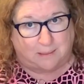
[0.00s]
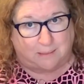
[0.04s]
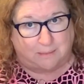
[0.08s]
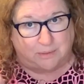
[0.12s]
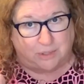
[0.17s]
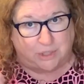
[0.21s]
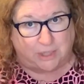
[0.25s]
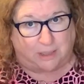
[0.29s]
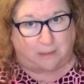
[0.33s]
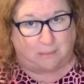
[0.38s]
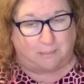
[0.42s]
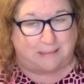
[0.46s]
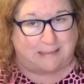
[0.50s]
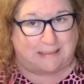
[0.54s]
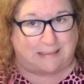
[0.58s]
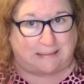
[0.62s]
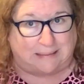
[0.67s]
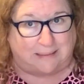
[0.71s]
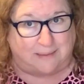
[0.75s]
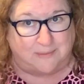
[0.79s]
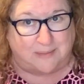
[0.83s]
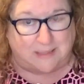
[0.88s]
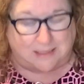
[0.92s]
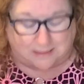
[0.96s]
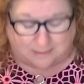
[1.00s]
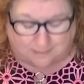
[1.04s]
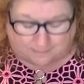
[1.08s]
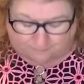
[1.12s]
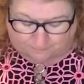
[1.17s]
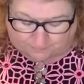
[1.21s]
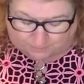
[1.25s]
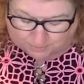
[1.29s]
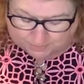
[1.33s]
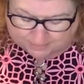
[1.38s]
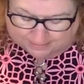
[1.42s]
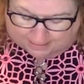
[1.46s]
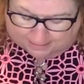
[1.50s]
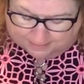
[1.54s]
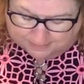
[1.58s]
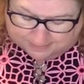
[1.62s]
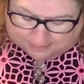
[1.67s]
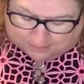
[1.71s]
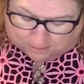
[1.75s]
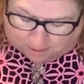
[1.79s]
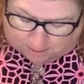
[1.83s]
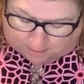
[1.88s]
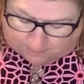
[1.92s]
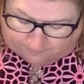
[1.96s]
gentleman that lives in the first house
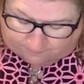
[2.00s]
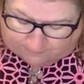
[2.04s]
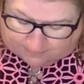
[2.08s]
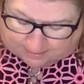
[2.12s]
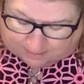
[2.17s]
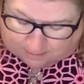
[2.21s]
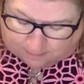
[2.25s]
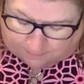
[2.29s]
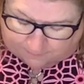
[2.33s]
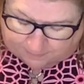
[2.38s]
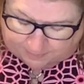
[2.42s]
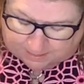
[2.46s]
that caught on fire.